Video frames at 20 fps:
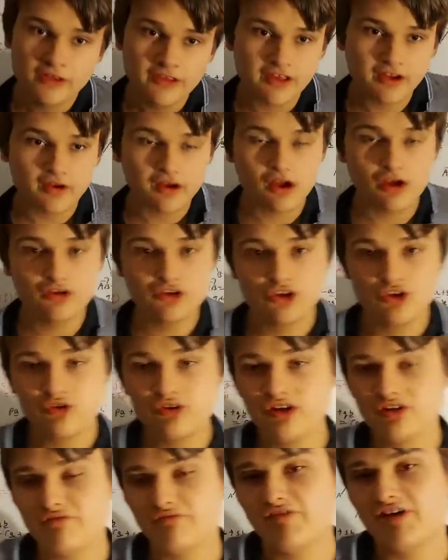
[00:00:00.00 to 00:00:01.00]
Now a
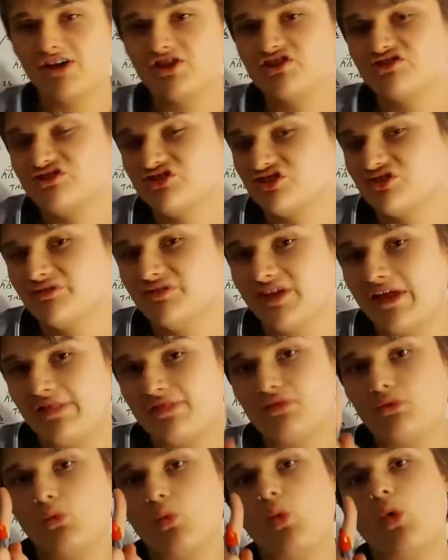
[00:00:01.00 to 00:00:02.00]
unit vector is of
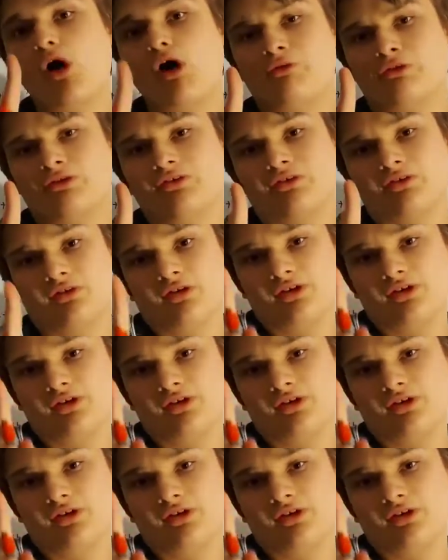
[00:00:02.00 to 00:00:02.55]
length 1.